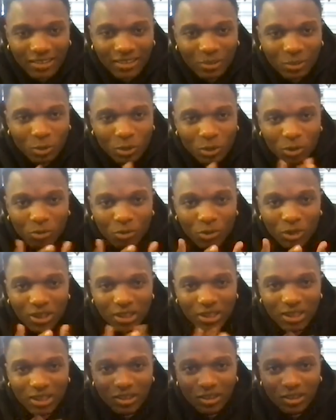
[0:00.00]
it was
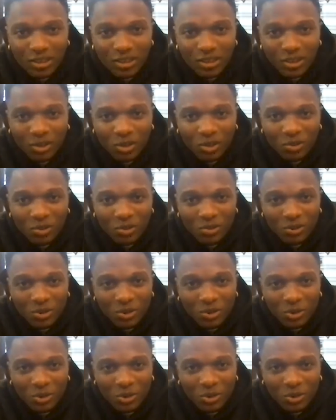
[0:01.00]
written, you know.
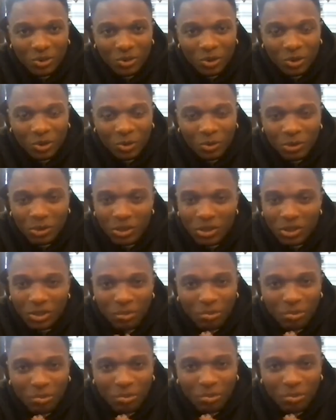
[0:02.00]
So it was just a
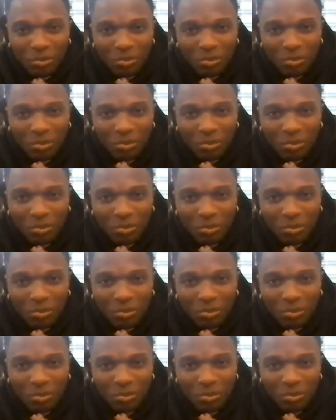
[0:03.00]
blessing to get in the
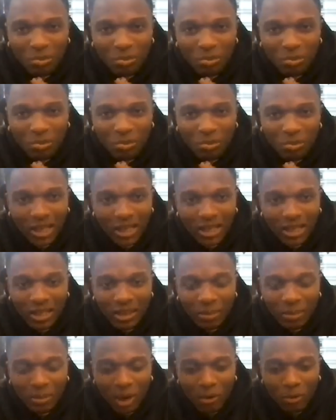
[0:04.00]
studio with
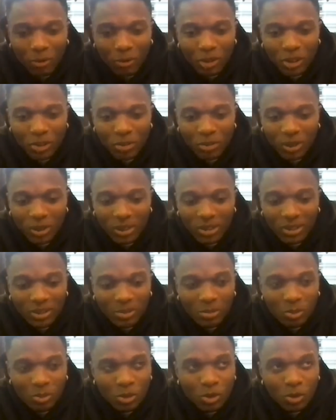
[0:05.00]
someone like him. I
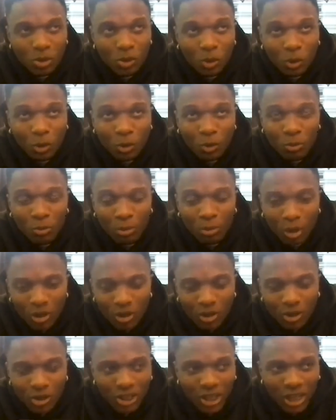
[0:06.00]
respect him so
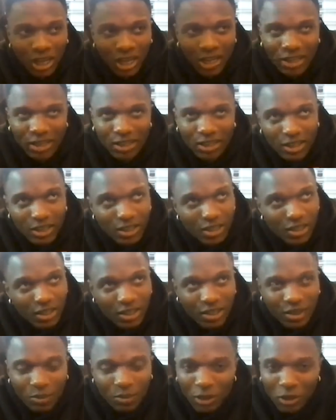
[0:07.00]
much, like
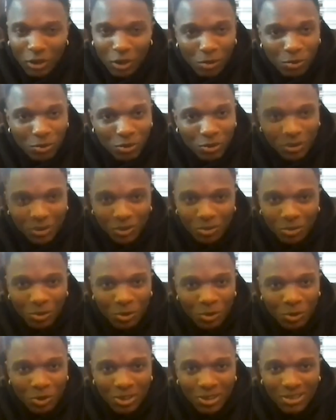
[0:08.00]
when it comes to this
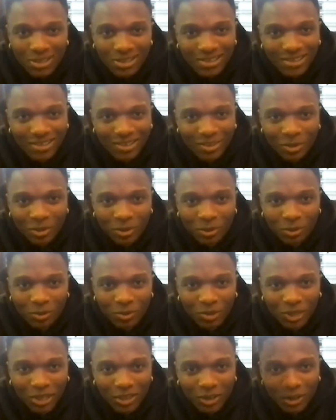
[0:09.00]
music thing, you
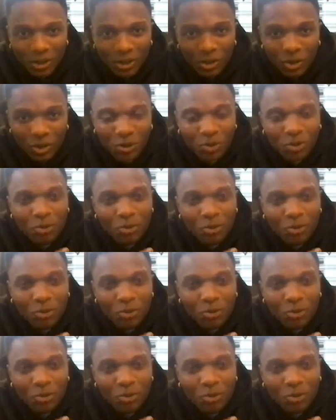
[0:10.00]
know, and just on
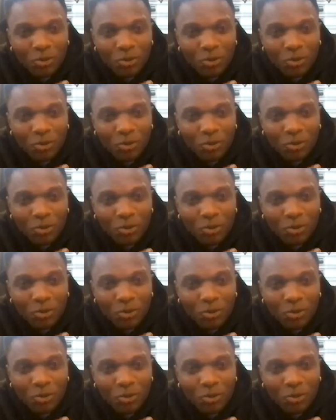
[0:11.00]
some real life
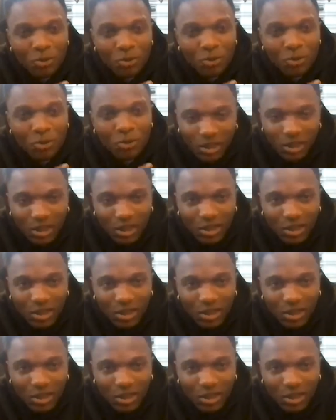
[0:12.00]
thing too. So